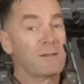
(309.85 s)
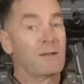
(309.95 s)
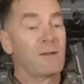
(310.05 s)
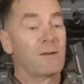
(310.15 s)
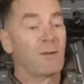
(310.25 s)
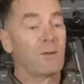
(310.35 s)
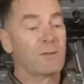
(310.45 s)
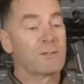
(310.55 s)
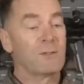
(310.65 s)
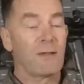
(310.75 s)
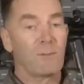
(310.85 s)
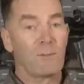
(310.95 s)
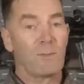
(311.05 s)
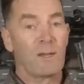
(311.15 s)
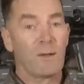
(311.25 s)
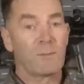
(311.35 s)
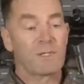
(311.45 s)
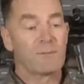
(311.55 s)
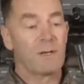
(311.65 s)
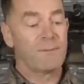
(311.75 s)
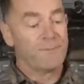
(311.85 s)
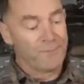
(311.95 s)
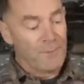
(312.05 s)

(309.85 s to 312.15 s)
this gun launched without being optics ready.